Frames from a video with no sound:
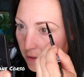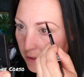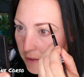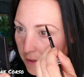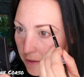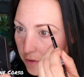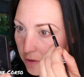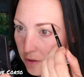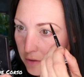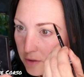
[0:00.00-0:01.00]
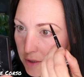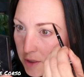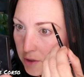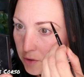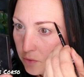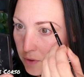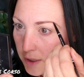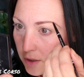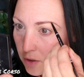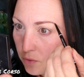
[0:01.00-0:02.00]
like the other girls do,
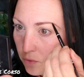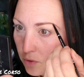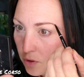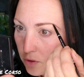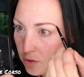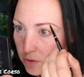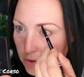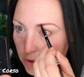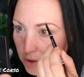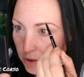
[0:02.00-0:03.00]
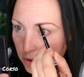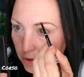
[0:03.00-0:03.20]
like the cool girls.